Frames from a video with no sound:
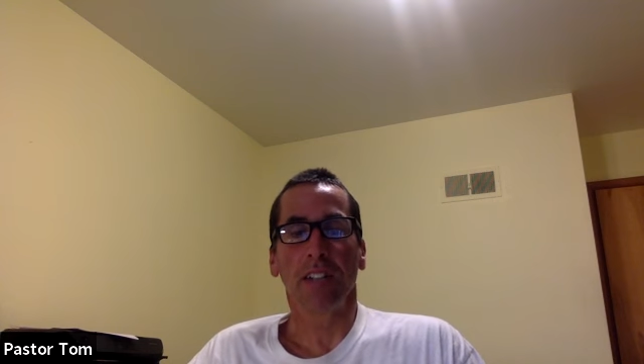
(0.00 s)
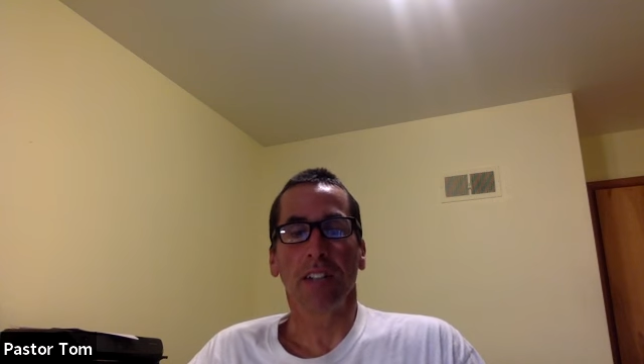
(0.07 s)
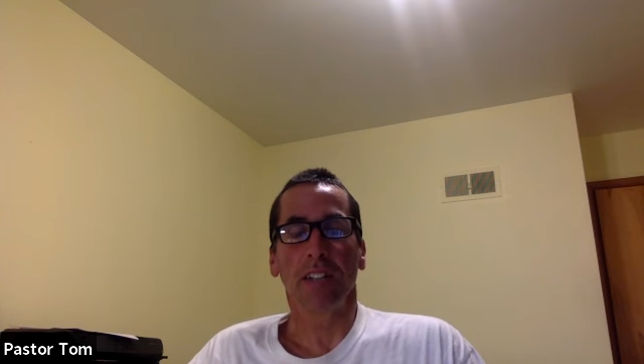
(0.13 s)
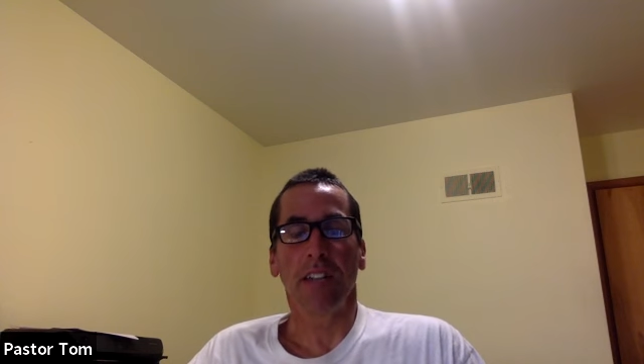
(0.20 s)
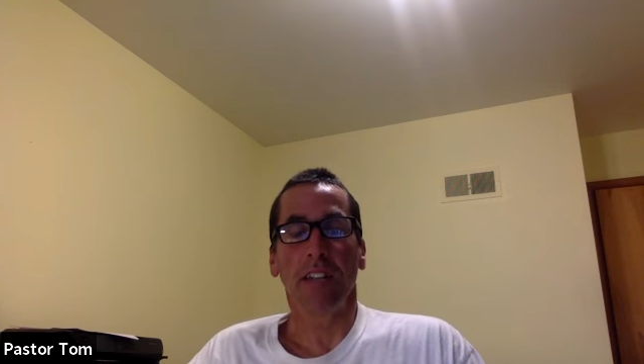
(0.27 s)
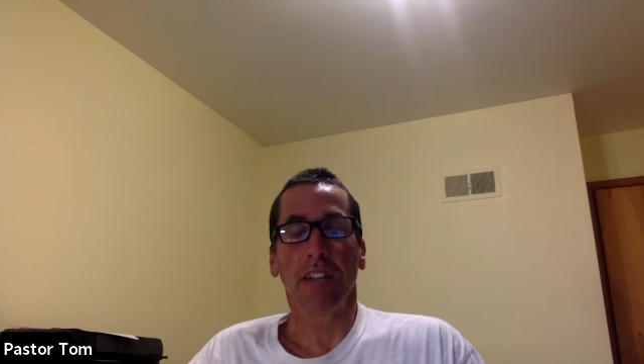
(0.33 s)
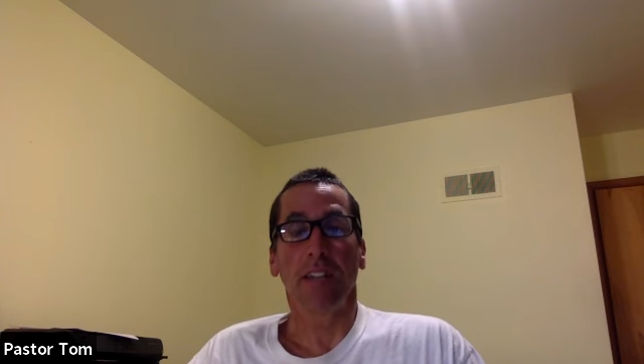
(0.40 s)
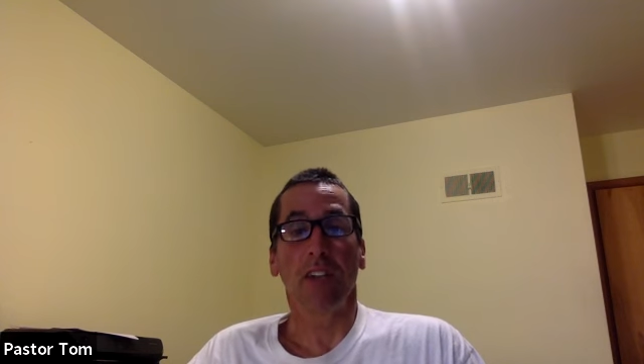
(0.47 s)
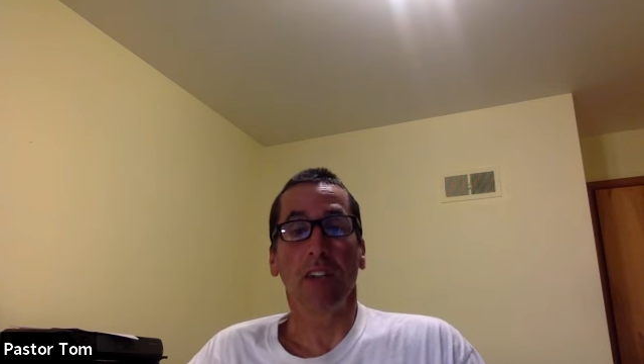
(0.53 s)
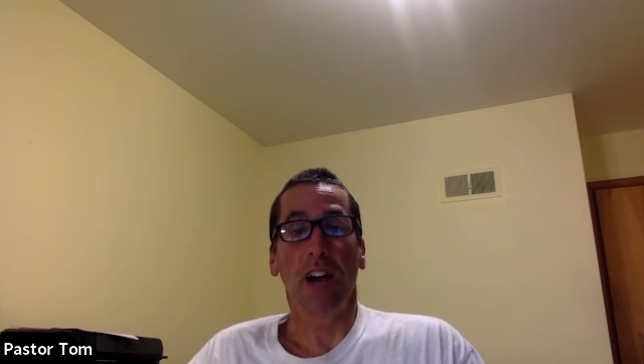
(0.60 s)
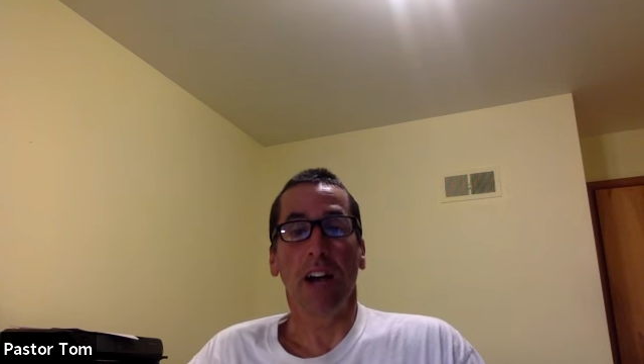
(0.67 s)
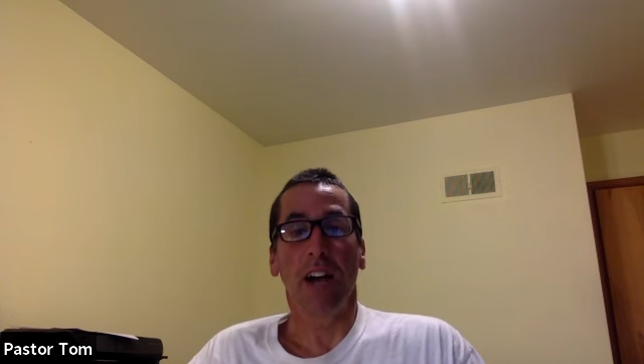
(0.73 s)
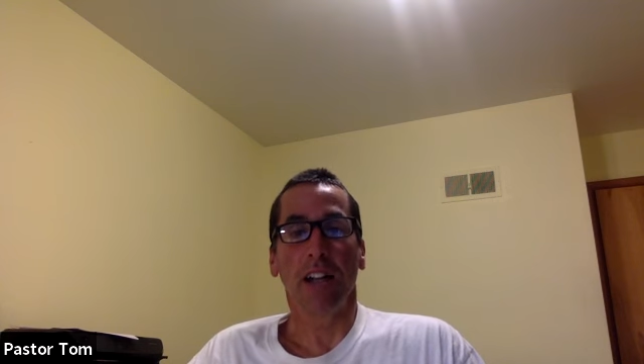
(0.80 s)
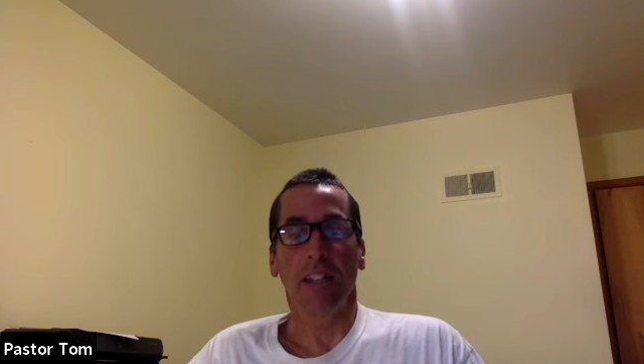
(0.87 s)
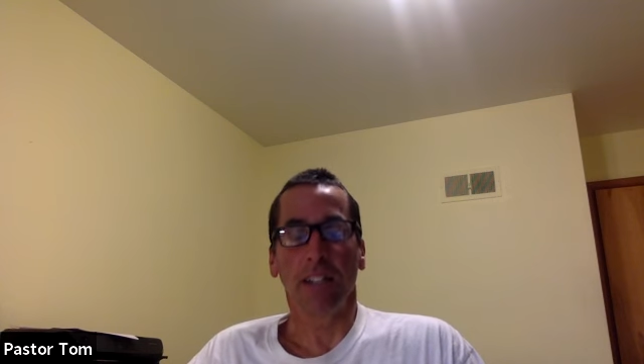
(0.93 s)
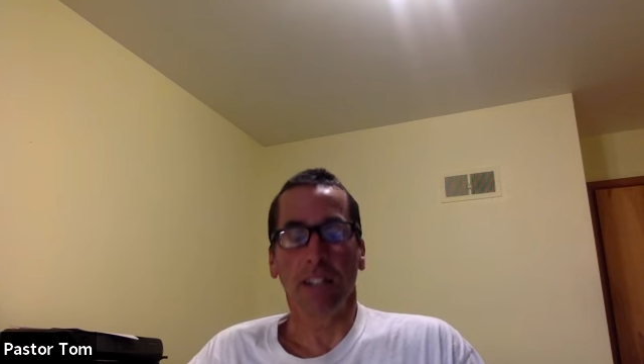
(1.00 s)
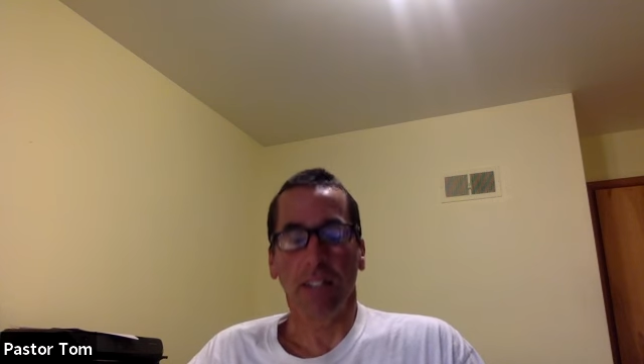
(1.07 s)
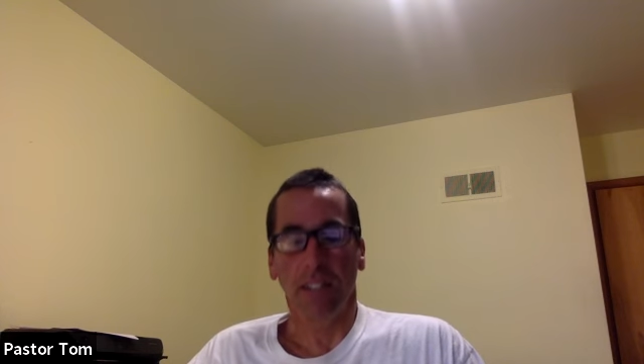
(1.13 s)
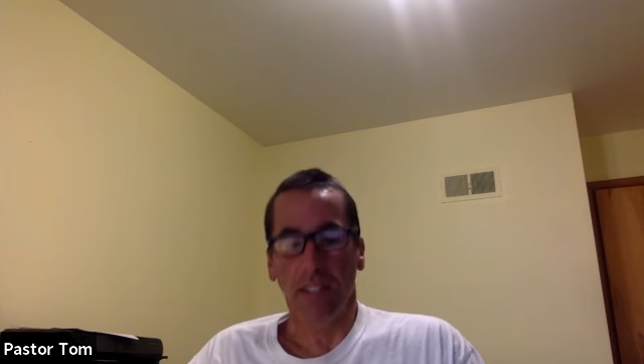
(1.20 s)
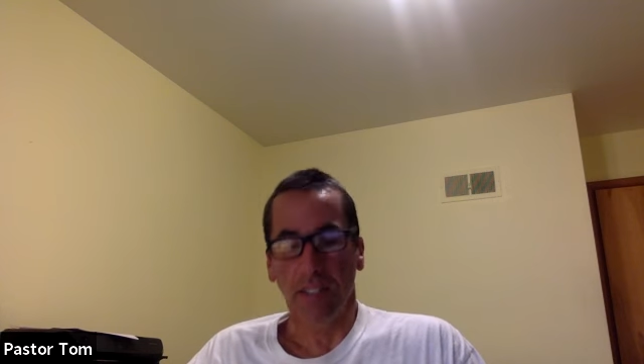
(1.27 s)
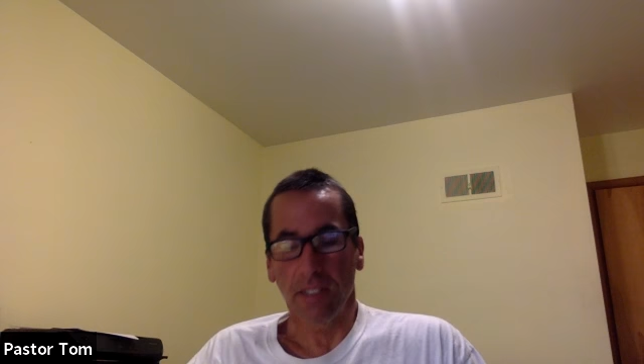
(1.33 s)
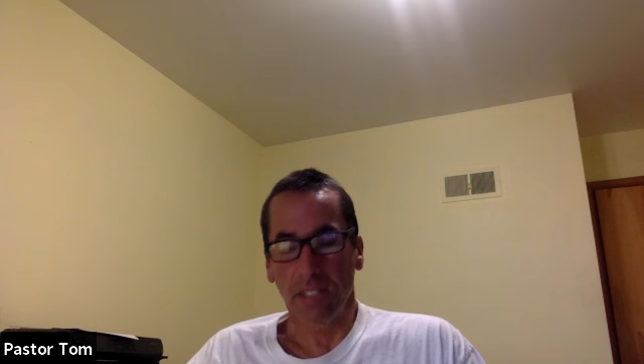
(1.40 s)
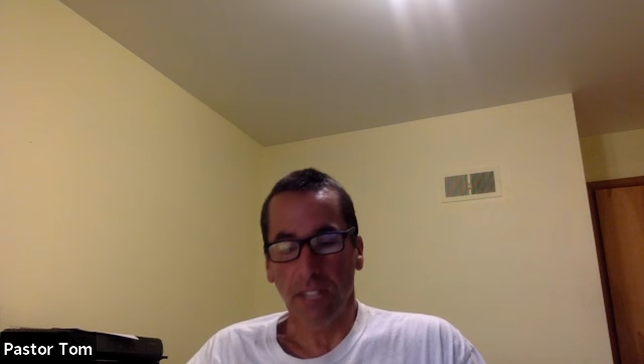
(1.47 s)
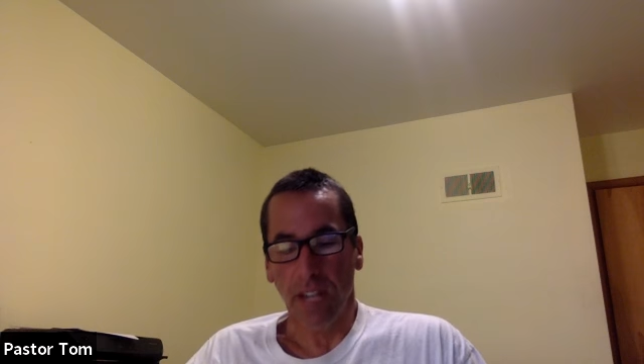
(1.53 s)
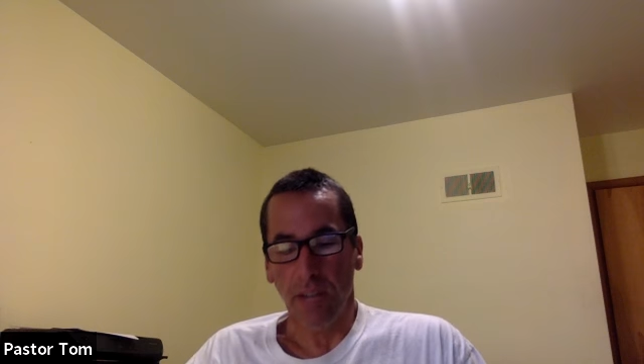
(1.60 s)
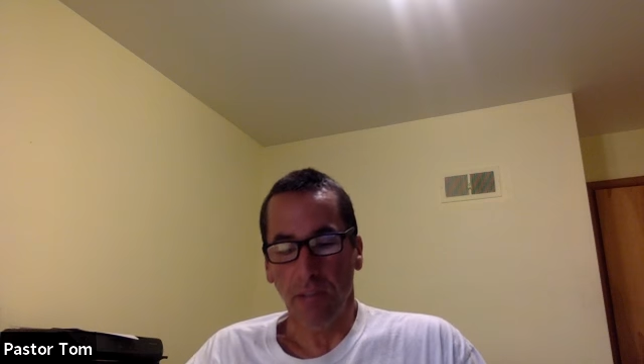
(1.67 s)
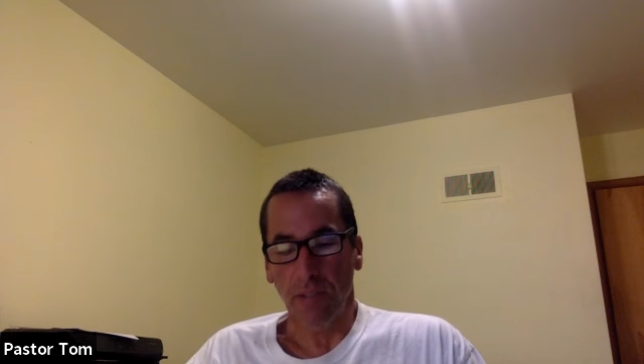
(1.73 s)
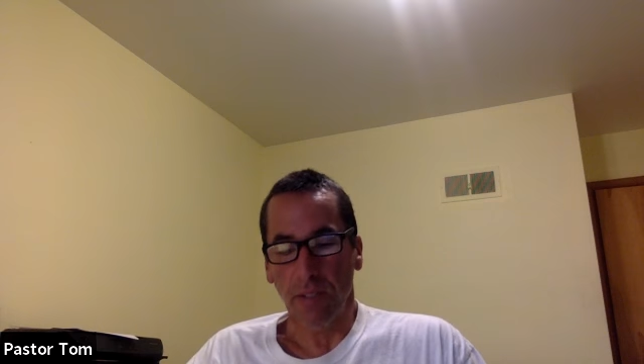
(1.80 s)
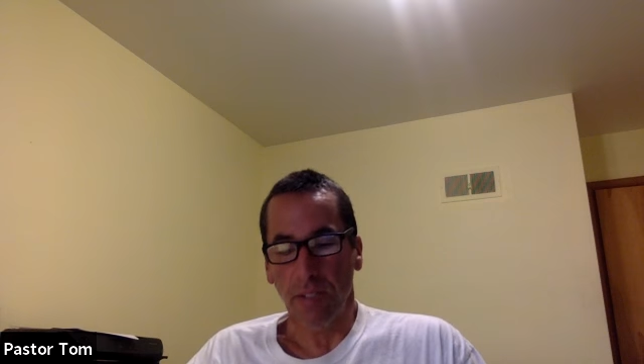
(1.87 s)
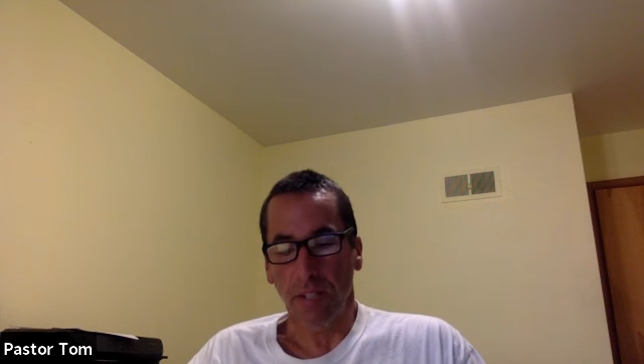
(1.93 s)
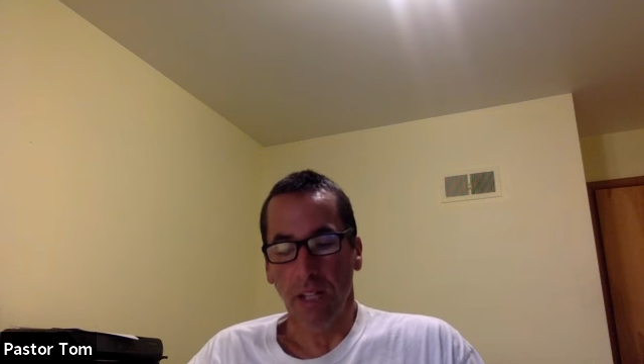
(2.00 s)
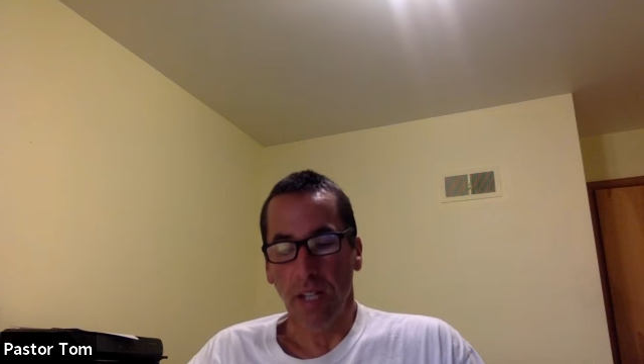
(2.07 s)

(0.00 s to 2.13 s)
later on in the chapter.